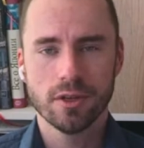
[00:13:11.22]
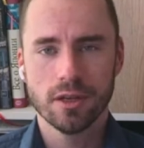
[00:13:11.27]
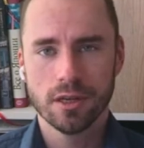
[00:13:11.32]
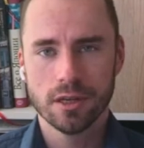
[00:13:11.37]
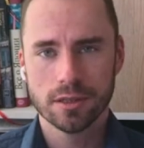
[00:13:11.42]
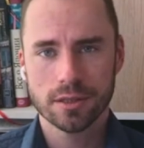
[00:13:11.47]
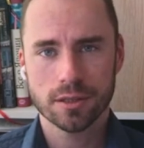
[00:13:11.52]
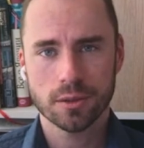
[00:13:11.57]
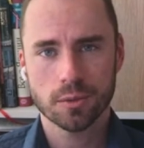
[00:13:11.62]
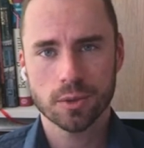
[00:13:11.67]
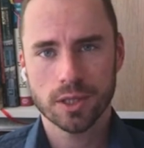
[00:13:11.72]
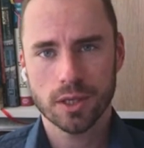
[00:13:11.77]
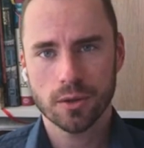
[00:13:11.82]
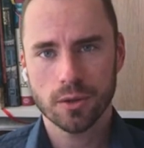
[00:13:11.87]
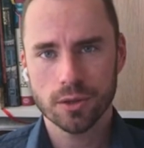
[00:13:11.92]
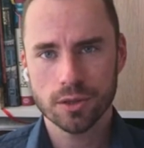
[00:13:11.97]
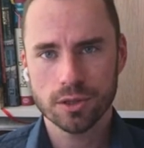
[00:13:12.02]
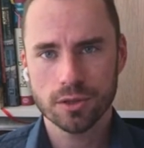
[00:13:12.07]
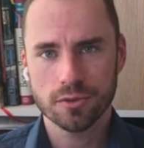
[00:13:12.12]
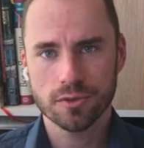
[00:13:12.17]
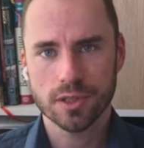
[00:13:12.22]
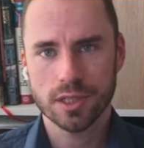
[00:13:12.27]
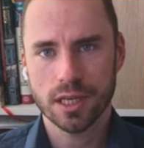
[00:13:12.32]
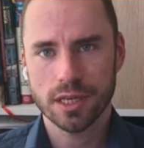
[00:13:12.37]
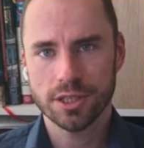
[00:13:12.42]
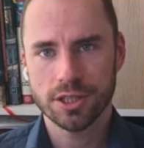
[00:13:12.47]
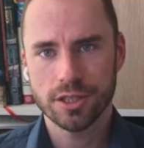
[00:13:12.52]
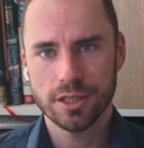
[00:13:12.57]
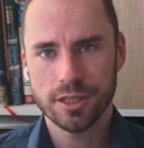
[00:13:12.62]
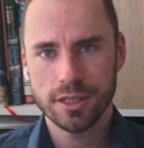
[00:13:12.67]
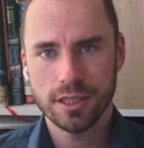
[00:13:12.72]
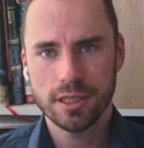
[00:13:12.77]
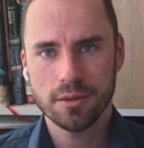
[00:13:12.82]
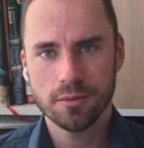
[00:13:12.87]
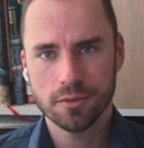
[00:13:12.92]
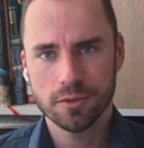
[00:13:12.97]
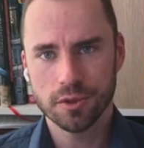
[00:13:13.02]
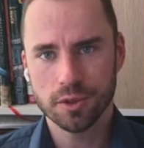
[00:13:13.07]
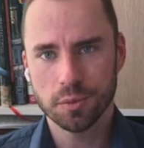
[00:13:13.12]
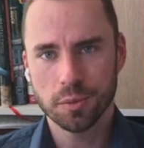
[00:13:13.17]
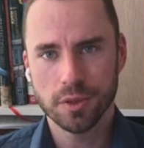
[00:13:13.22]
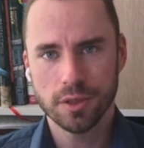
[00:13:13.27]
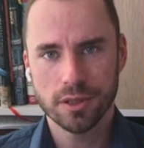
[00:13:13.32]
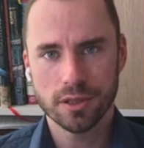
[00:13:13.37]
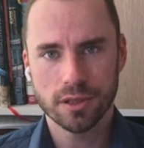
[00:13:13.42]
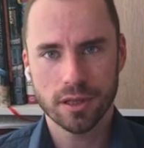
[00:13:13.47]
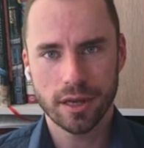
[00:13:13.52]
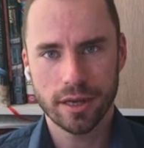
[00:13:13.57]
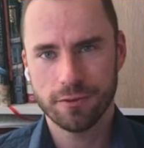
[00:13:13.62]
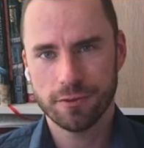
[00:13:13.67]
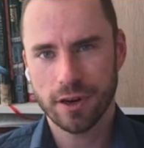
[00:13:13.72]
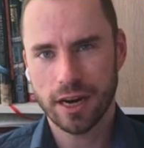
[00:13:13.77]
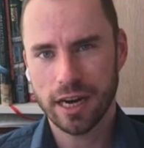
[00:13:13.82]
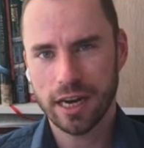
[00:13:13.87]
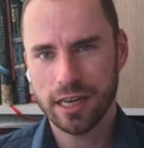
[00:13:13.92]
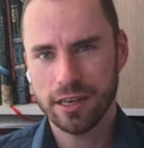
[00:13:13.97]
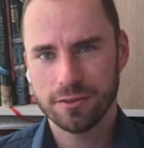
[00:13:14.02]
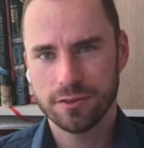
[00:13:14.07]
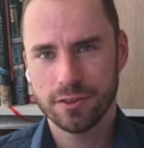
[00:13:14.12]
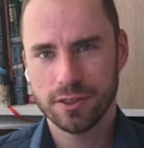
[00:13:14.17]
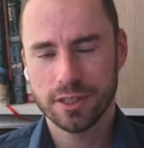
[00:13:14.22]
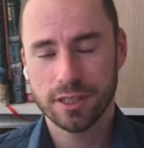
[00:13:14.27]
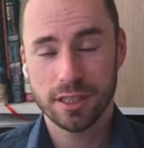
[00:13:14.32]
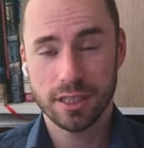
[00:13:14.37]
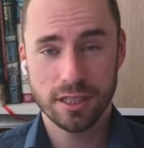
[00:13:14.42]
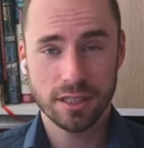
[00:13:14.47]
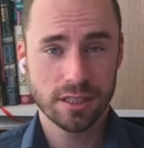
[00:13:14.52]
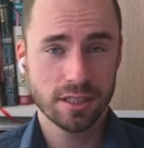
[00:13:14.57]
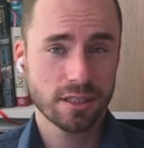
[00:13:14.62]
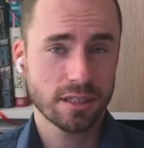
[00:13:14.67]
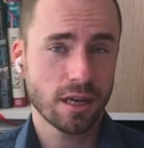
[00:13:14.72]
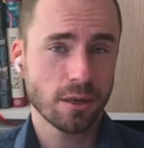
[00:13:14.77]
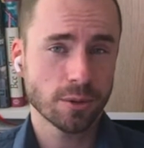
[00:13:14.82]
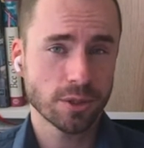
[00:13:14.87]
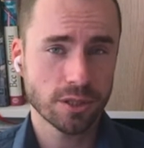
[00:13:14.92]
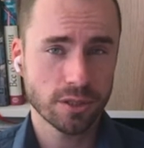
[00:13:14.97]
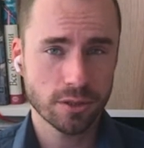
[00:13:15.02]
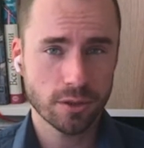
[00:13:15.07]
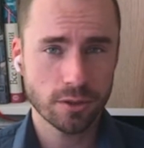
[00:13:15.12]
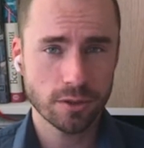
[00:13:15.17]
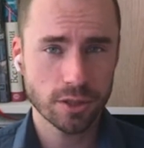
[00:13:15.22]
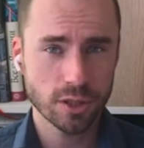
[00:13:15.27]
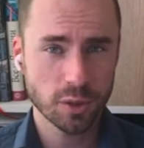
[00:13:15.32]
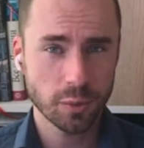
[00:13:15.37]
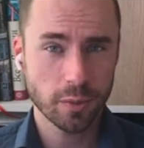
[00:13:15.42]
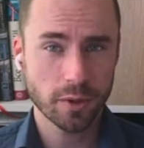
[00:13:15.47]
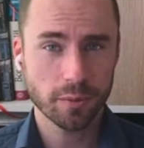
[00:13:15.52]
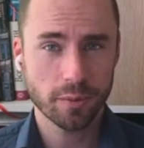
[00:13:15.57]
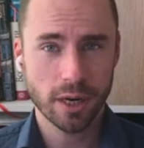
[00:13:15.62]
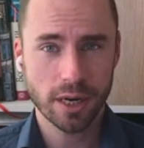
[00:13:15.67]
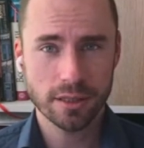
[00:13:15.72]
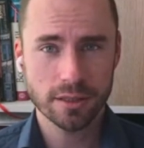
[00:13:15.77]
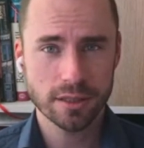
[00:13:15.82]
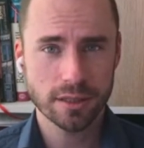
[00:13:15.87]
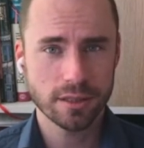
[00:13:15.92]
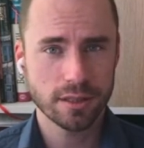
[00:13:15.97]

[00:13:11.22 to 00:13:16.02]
So the cost of such team will be like $5,000-6,000 per month.